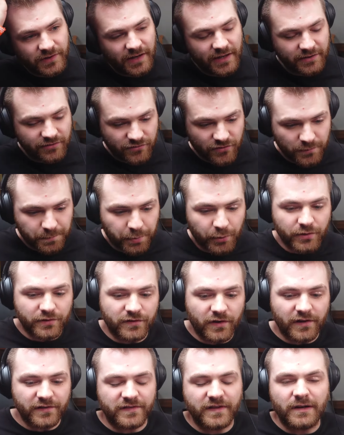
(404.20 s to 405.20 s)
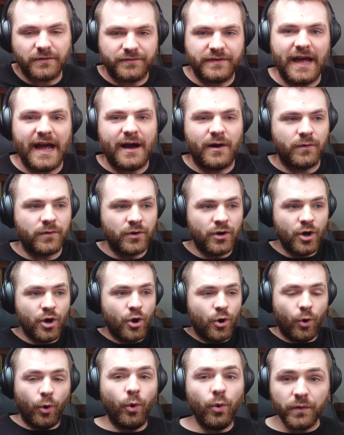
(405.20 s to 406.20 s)
like just puts herself down
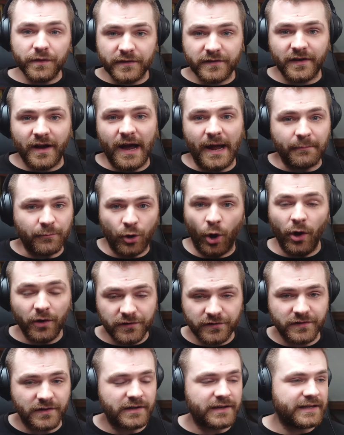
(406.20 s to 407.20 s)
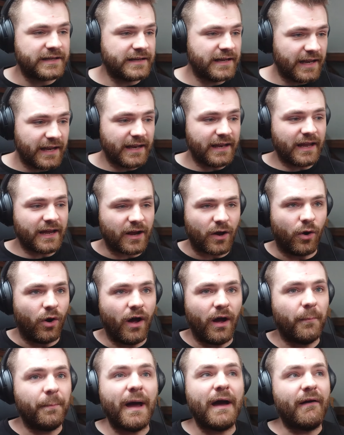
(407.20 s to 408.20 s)
all the time, constantly, like
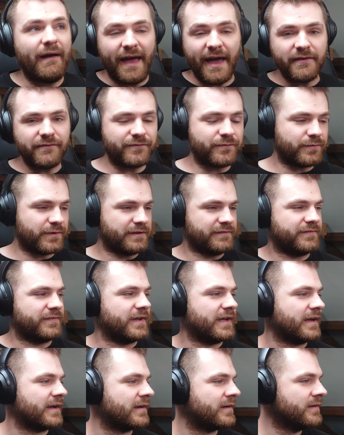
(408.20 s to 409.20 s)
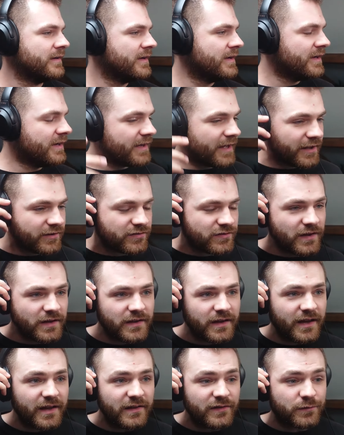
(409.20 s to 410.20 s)
about everything. And
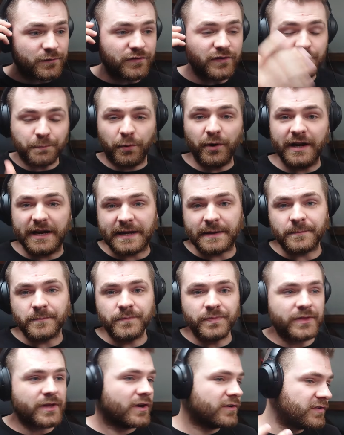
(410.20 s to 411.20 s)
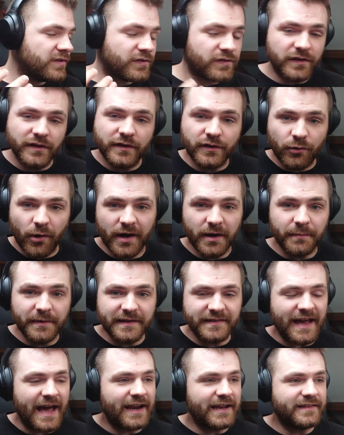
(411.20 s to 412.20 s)
she's pretty. She's incredibly
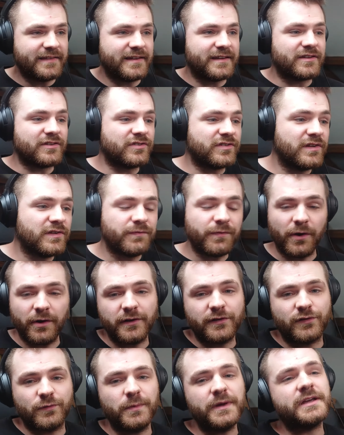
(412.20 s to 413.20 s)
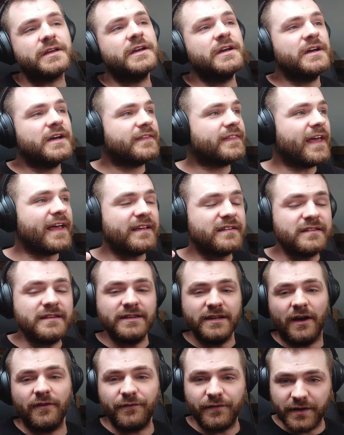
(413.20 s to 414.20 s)
talented. She's very sweet. There is
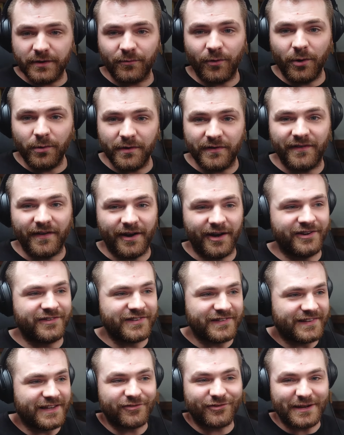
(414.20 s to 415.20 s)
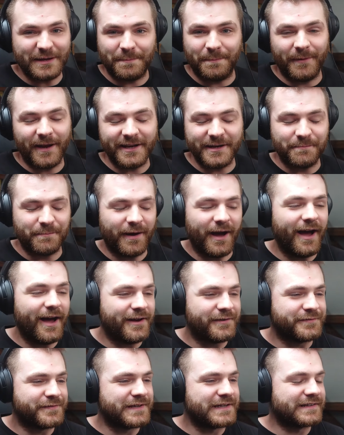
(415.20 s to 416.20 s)
nothing wrong with her. She's literally bloody
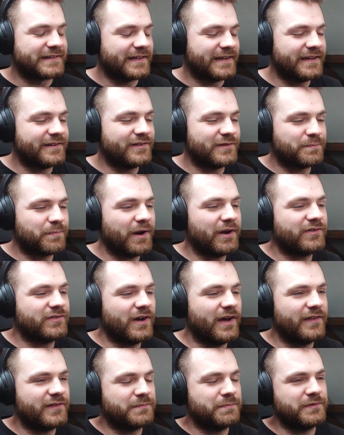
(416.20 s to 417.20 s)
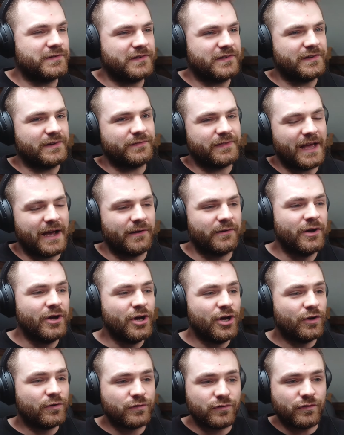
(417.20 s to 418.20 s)
perfect. And it just breaks your heart that she puts herself down
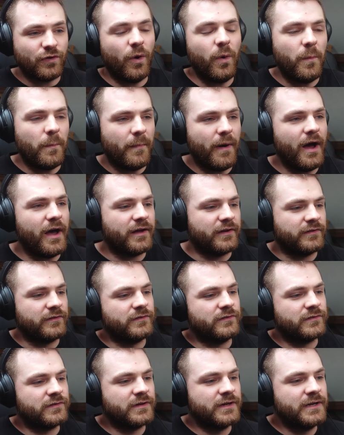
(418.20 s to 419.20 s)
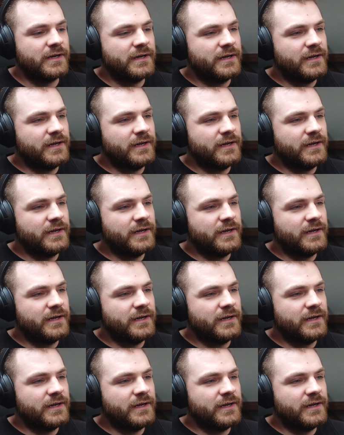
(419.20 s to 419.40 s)
so much.